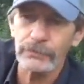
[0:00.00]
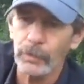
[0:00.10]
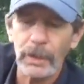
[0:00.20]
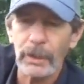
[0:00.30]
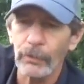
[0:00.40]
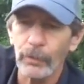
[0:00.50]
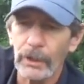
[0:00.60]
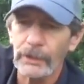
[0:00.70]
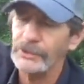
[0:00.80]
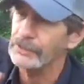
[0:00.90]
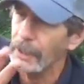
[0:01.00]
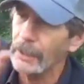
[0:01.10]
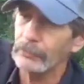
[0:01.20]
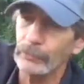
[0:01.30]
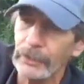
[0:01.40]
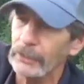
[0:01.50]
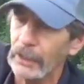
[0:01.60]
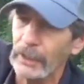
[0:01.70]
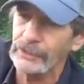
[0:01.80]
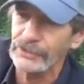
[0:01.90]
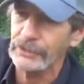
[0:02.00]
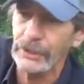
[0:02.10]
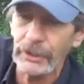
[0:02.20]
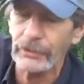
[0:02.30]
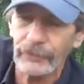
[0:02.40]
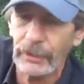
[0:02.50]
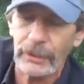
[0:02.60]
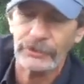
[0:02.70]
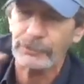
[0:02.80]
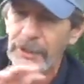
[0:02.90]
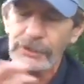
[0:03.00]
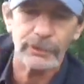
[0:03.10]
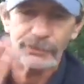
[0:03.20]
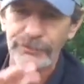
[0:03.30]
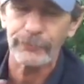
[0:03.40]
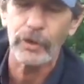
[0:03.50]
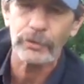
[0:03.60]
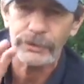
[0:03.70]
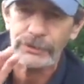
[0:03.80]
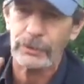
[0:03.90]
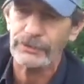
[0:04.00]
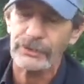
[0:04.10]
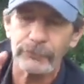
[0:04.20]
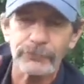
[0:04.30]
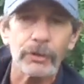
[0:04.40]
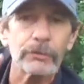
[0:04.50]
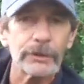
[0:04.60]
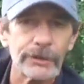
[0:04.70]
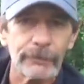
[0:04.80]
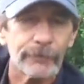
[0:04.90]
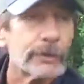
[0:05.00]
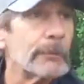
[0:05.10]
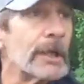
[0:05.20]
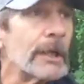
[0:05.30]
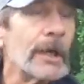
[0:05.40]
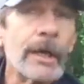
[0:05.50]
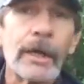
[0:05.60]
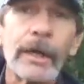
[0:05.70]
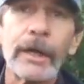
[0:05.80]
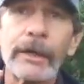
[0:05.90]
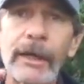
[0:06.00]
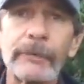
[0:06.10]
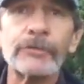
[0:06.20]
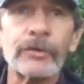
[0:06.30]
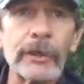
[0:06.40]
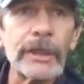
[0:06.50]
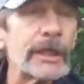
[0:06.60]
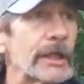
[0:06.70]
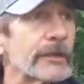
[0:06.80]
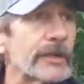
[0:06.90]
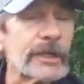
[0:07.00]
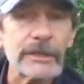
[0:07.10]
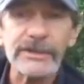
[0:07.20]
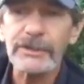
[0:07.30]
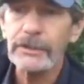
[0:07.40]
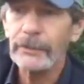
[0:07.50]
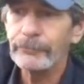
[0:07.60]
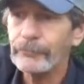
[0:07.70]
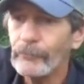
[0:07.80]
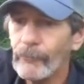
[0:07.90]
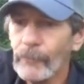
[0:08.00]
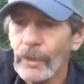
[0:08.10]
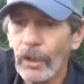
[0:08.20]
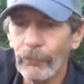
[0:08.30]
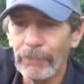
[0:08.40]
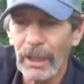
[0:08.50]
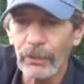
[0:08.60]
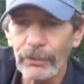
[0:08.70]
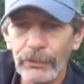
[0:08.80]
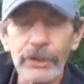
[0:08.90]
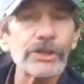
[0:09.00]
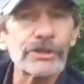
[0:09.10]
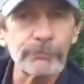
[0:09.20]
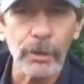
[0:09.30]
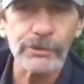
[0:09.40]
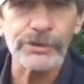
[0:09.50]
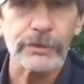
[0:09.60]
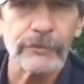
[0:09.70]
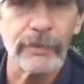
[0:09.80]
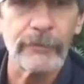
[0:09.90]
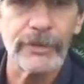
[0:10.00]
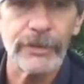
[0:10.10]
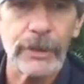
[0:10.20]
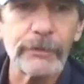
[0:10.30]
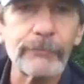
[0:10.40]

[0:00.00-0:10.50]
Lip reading: where I was, not realizing anything else because I was focused on something totally different. And I'm reading this about the exposure of everything,